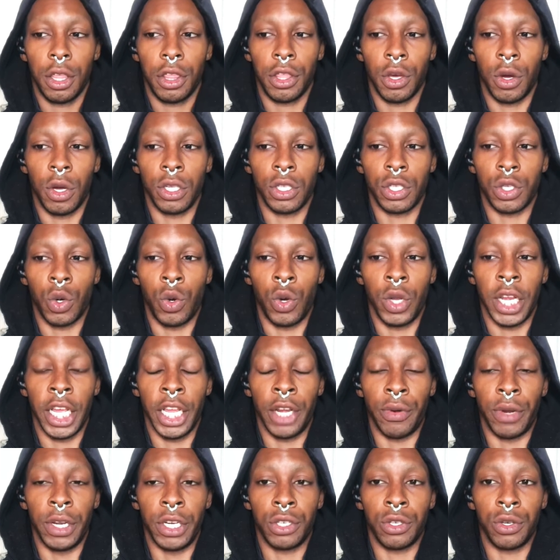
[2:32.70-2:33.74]
thoughts on
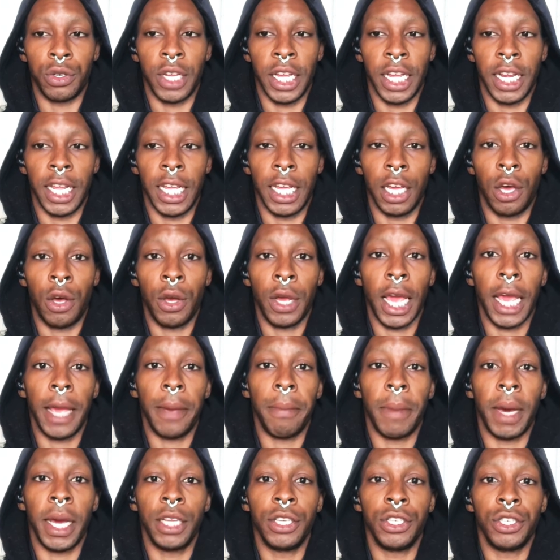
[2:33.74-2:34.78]
interracial dating. Okay,
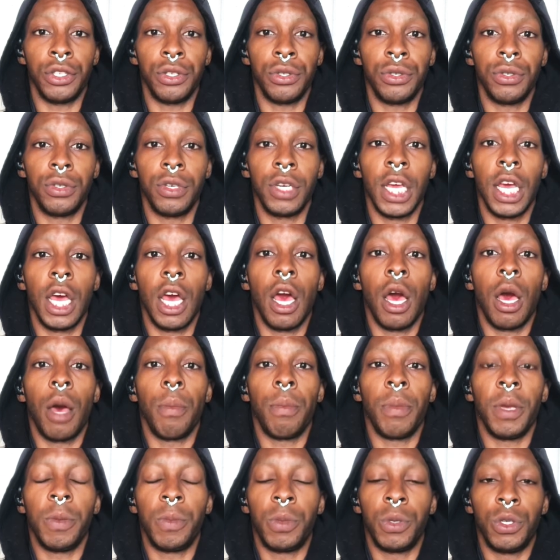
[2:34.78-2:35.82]
mind you,
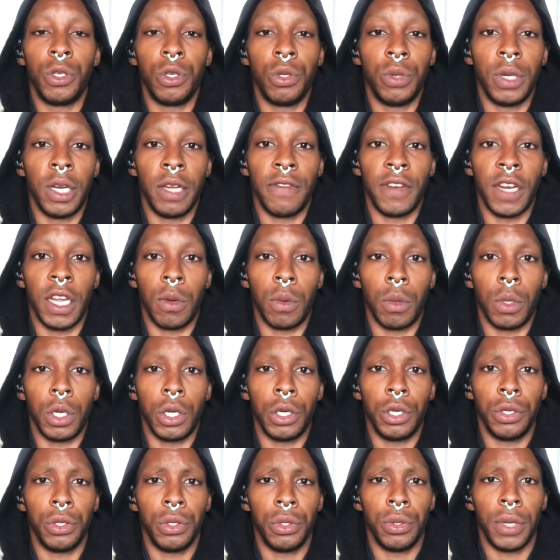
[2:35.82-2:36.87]
people do whatever they want to
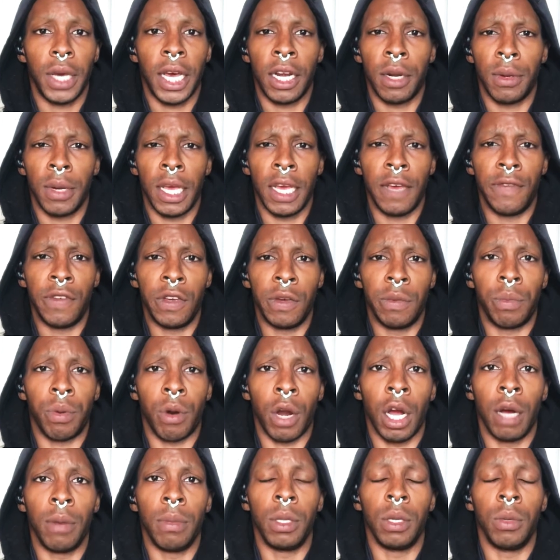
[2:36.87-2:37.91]
do. I don't have a
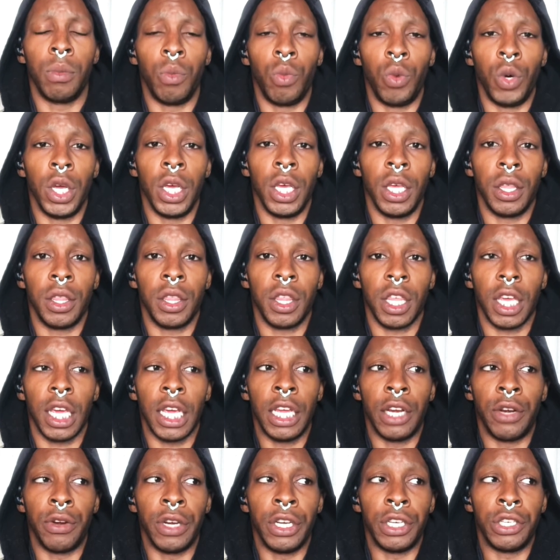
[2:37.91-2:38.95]
problem with
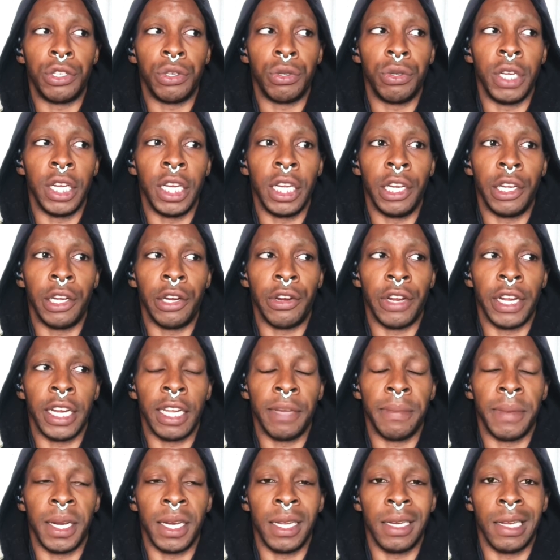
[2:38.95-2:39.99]
interracial dating or
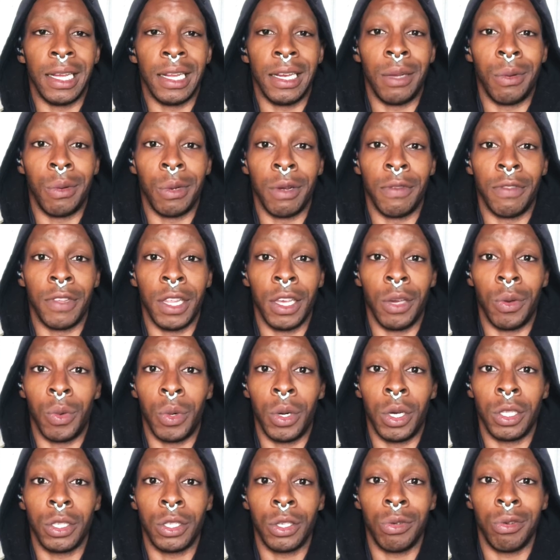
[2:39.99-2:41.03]
anybody dating wherever they
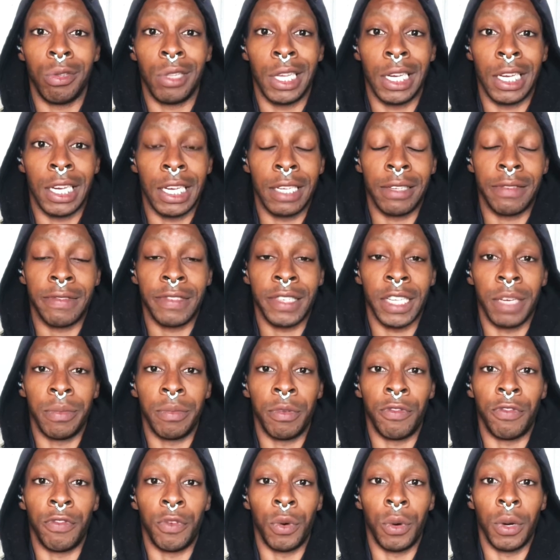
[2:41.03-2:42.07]
want to. Like I've said
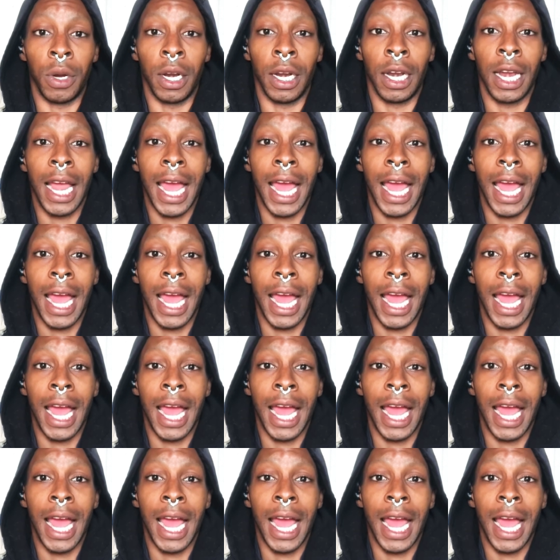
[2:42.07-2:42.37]
before,